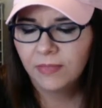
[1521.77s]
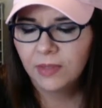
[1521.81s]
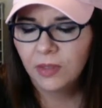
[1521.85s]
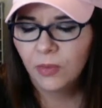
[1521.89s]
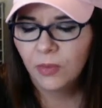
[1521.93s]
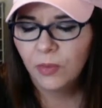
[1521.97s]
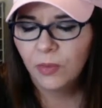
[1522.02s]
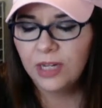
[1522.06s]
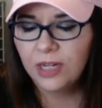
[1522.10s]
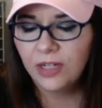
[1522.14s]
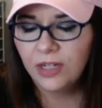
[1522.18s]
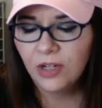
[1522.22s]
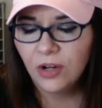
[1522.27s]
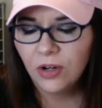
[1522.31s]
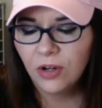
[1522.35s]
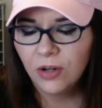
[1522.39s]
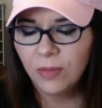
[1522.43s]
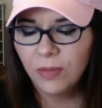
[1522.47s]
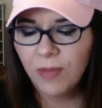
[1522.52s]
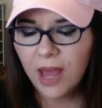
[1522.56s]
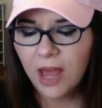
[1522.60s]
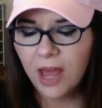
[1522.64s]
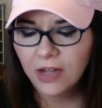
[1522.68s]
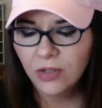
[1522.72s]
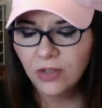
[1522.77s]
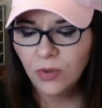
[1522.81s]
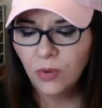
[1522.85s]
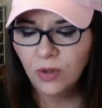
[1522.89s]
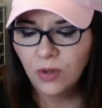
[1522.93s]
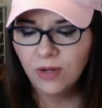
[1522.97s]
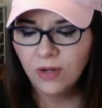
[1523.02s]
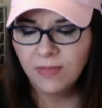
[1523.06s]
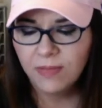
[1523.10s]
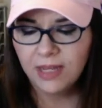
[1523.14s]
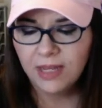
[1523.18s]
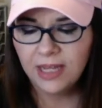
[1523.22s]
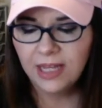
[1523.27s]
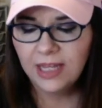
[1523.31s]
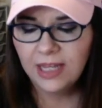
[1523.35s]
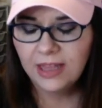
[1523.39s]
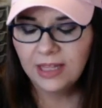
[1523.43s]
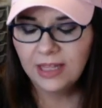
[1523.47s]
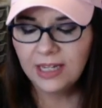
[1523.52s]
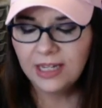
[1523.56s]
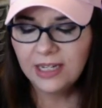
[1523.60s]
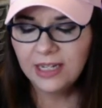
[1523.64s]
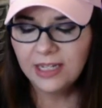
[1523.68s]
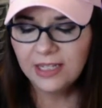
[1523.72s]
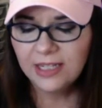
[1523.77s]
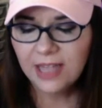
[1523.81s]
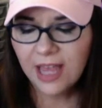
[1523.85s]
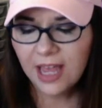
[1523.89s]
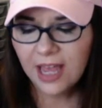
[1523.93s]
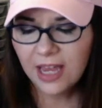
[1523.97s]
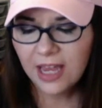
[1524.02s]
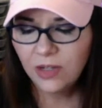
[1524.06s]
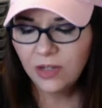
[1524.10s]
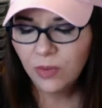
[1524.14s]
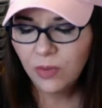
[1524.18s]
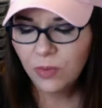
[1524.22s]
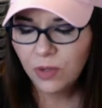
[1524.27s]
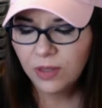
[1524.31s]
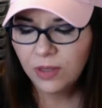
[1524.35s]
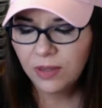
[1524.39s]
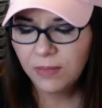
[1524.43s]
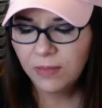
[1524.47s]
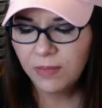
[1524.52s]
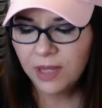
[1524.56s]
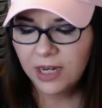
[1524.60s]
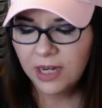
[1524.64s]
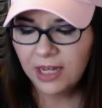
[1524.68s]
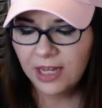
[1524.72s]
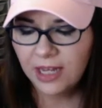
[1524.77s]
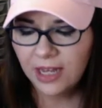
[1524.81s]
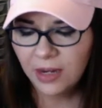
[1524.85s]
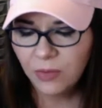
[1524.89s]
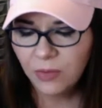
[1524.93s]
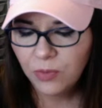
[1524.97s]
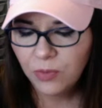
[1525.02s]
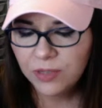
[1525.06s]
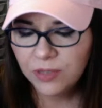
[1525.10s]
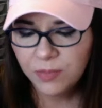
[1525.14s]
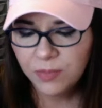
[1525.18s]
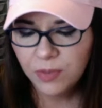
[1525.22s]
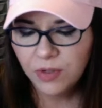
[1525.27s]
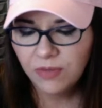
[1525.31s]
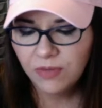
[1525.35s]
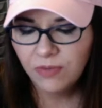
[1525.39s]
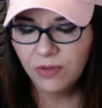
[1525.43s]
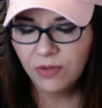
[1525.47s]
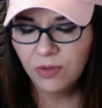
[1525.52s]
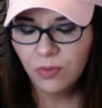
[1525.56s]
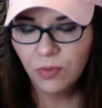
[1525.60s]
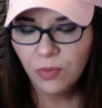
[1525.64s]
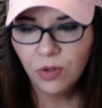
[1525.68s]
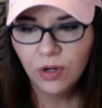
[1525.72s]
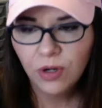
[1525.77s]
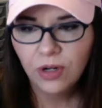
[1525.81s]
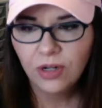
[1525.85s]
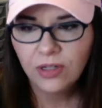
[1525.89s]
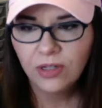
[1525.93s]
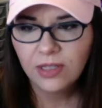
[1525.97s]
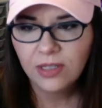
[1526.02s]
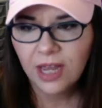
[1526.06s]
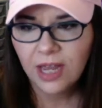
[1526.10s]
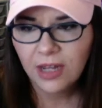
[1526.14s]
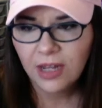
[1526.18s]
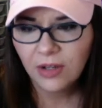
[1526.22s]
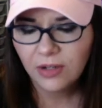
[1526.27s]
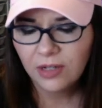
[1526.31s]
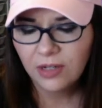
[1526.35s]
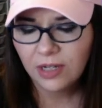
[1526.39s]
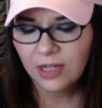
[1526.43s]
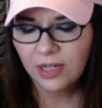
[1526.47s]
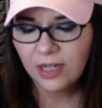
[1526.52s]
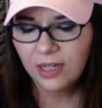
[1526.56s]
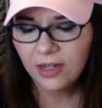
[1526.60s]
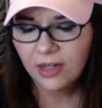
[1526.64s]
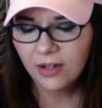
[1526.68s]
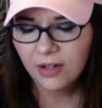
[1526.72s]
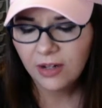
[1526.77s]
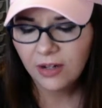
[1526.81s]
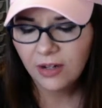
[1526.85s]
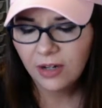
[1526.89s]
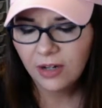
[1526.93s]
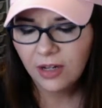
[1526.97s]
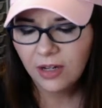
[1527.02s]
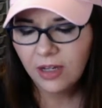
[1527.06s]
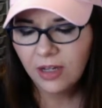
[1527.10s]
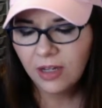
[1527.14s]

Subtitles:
When he turned back toward me, he leaned his head toward the bunny and whispered a few words I couldn't hear.